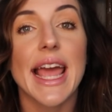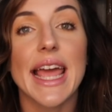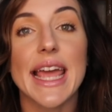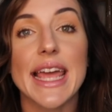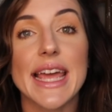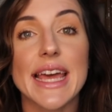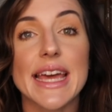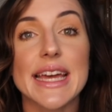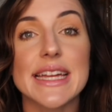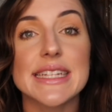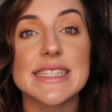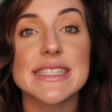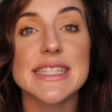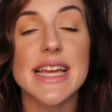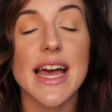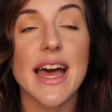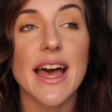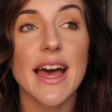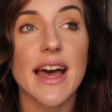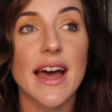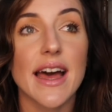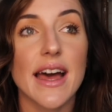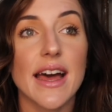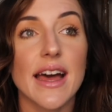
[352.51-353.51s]
And
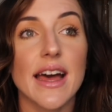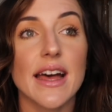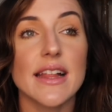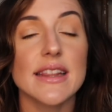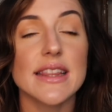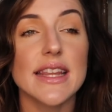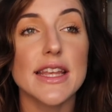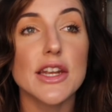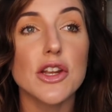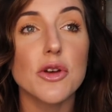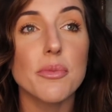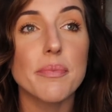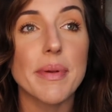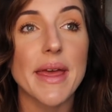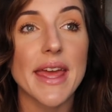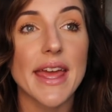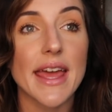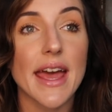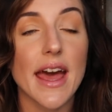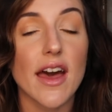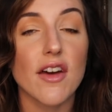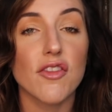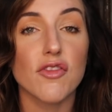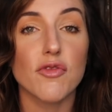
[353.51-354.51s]
uh, a little
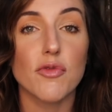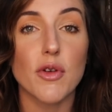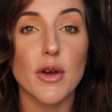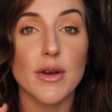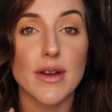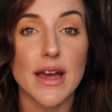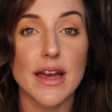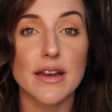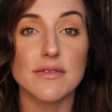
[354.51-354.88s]
bit of,